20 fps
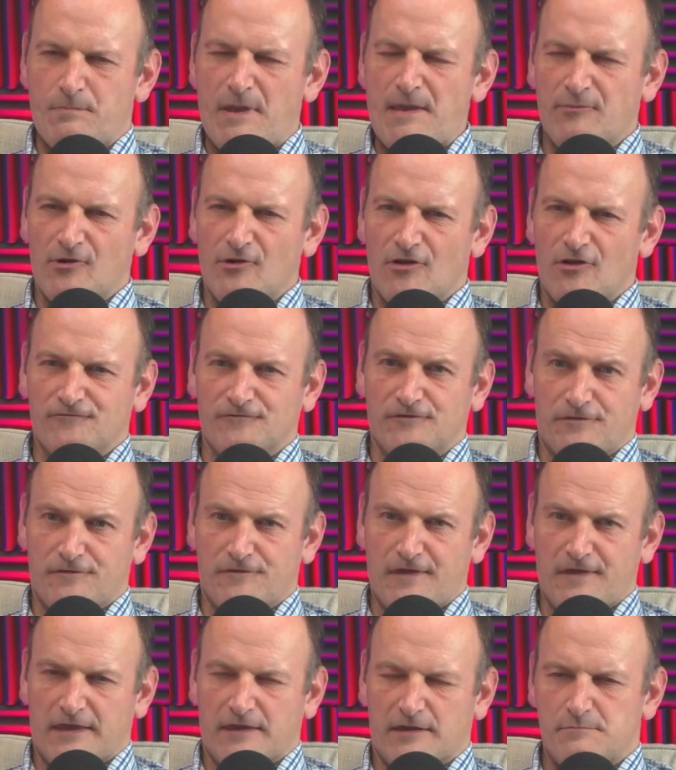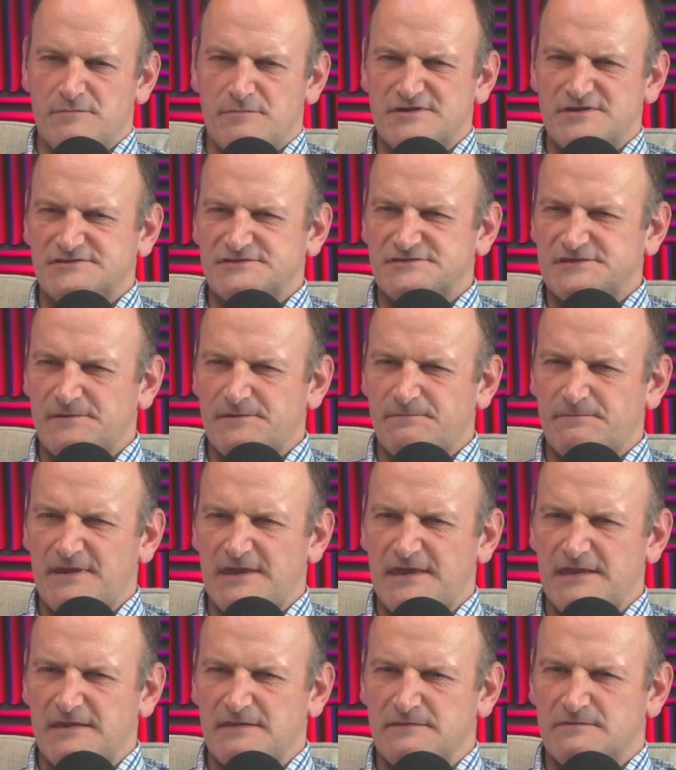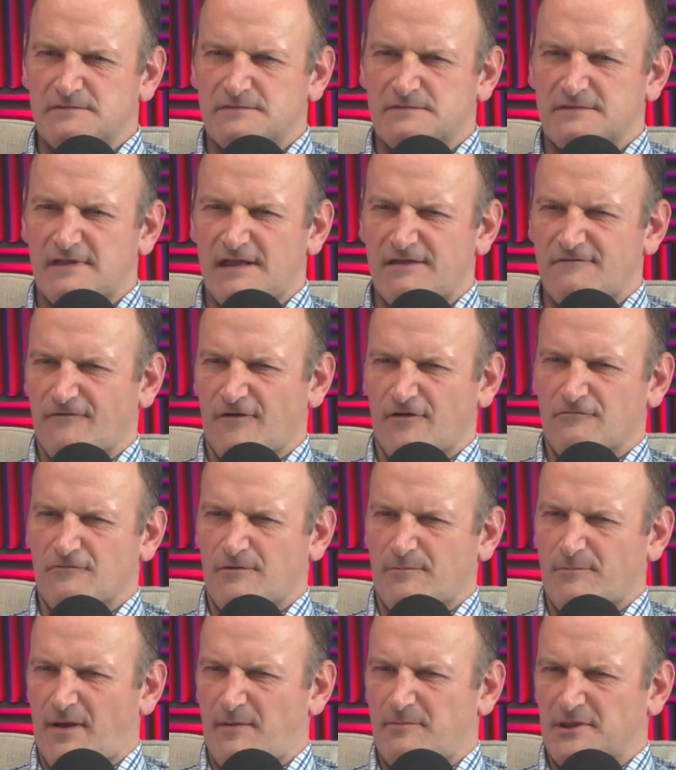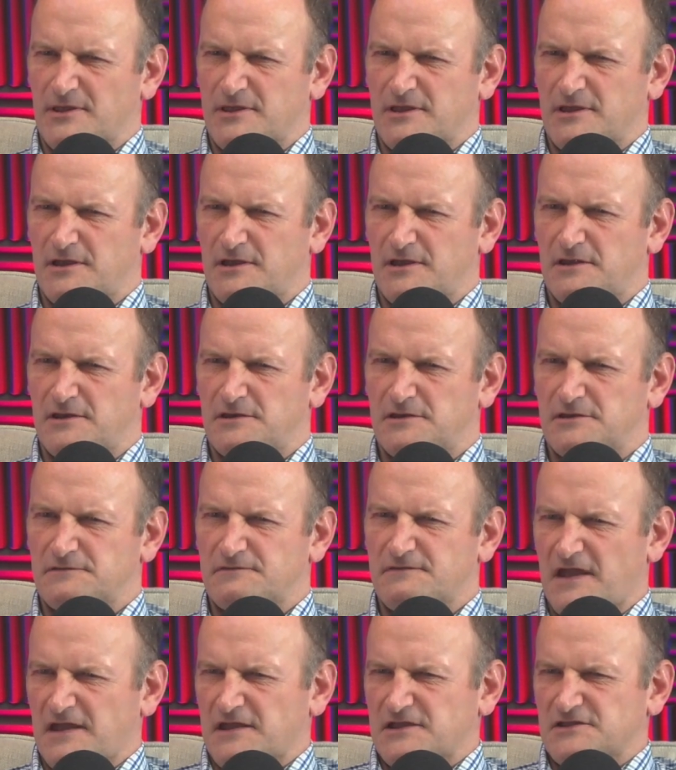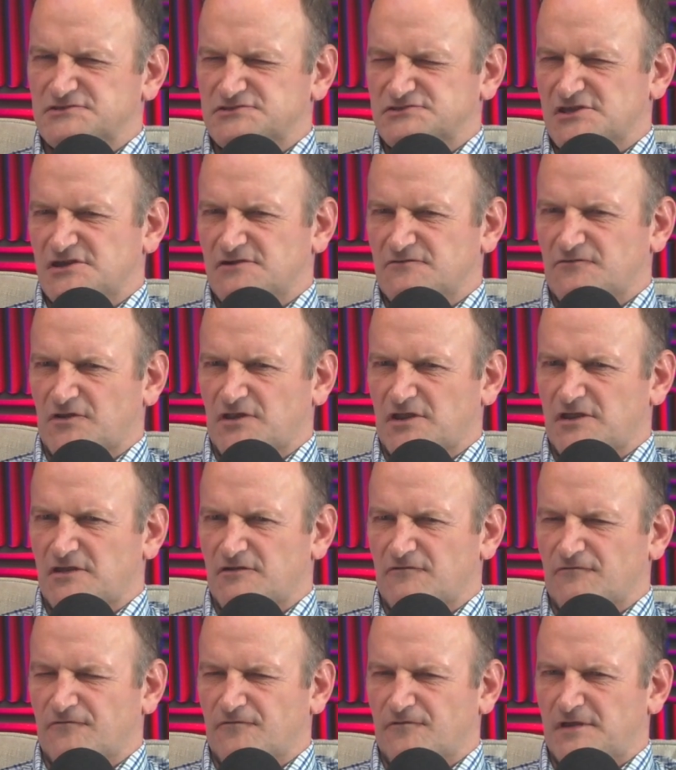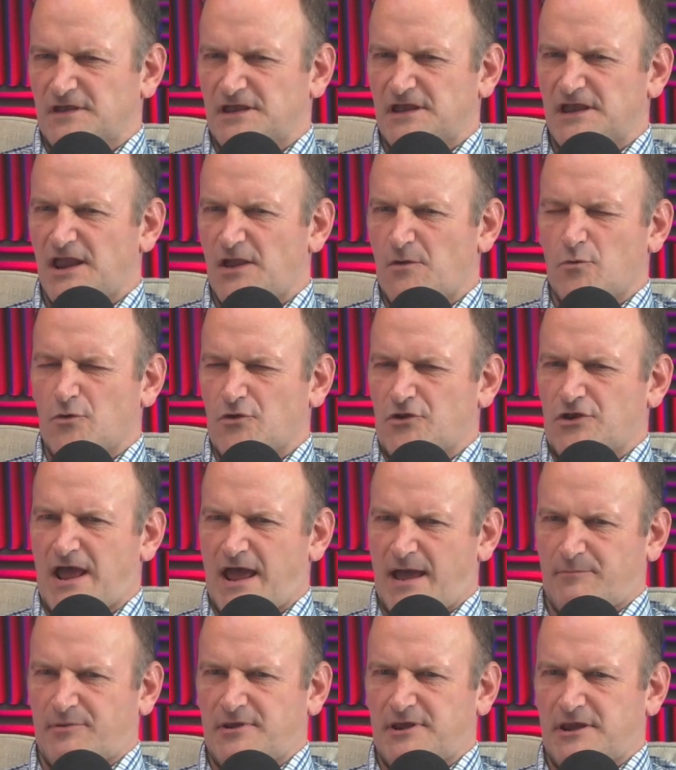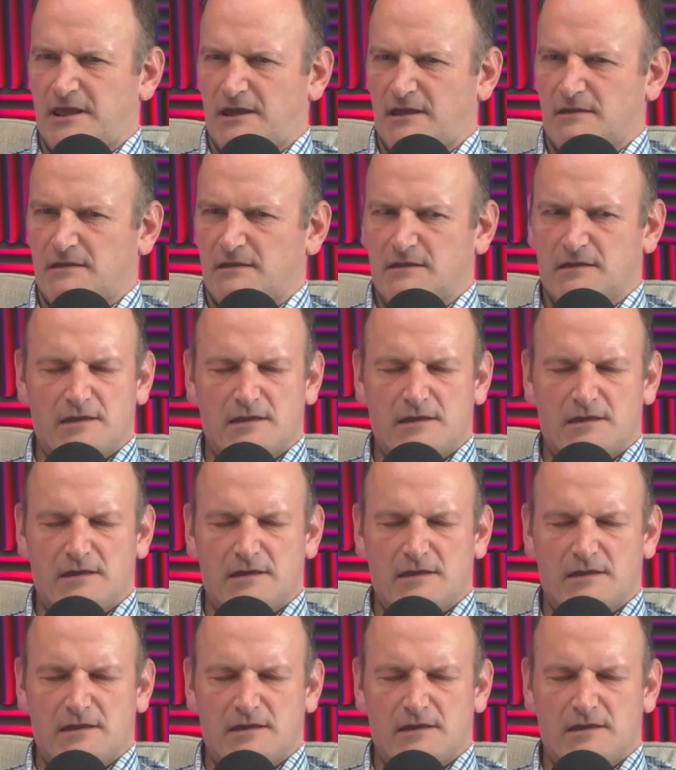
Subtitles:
People often think Mississippi, they vote Republican, they're conservative, it wouldn't happen here.